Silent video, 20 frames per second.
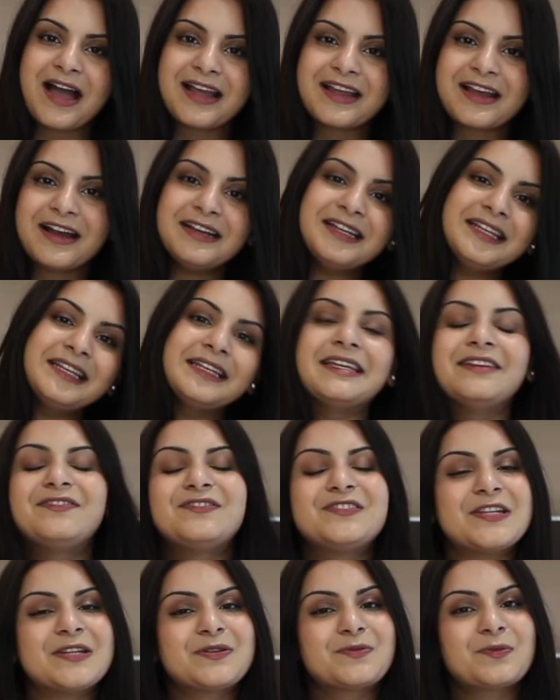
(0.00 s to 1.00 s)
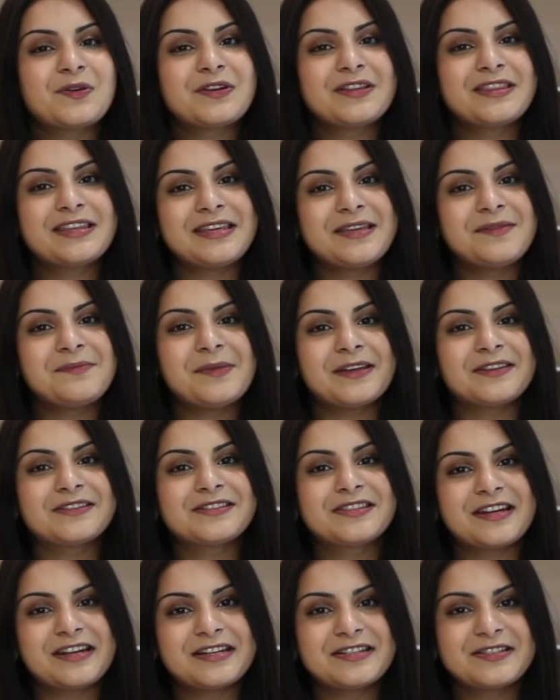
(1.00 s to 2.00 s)
I kind of lifted one of the
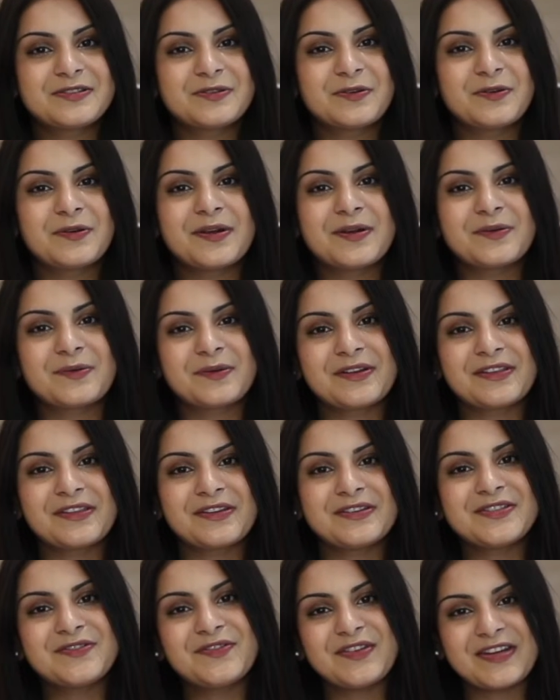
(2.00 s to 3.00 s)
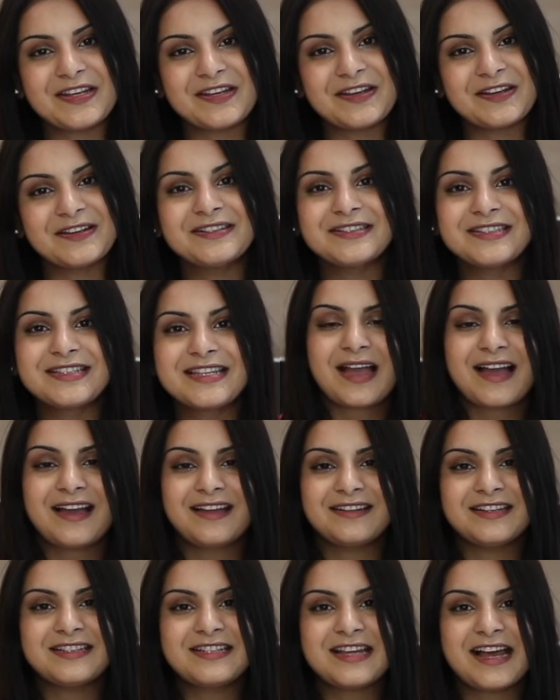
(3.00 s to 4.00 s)
emails that I saw in one of those videos
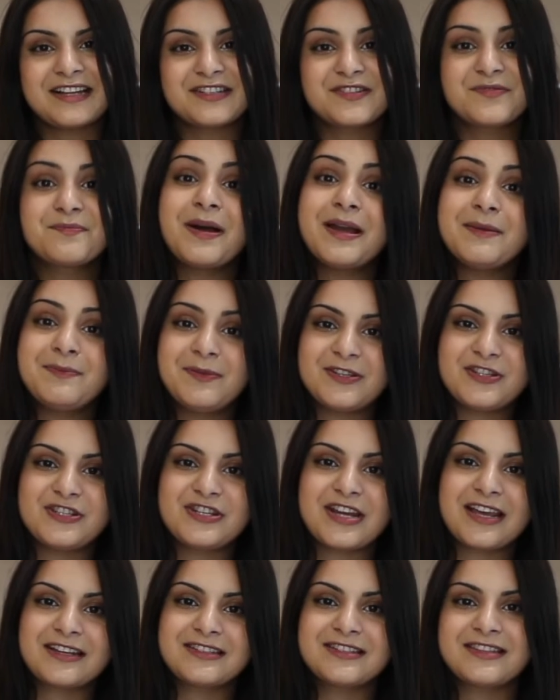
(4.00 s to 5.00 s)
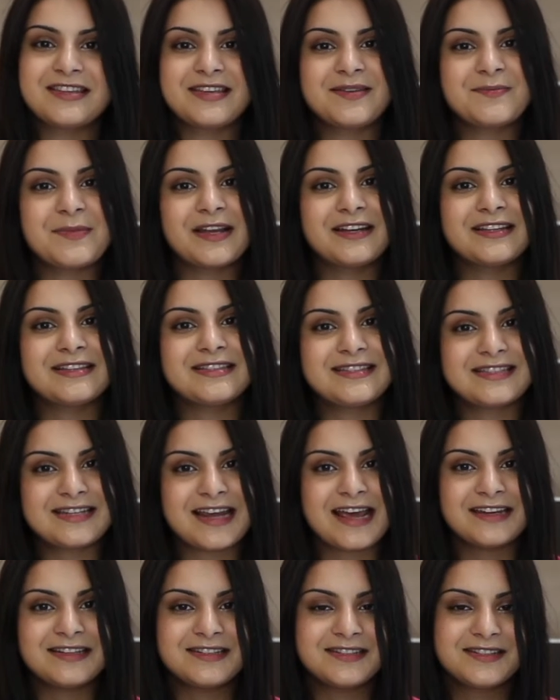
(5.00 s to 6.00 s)
and attached my pitch deck to the email
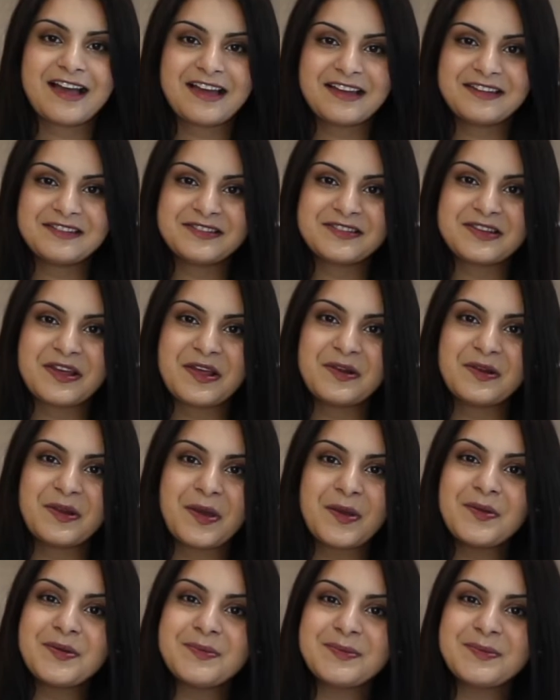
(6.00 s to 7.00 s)
instead. And lo and